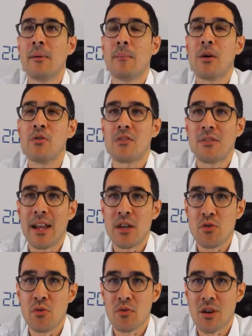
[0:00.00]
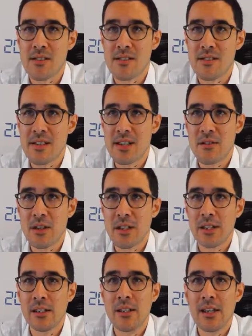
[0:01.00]
post-financial crisis
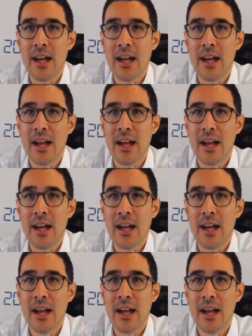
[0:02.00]
era.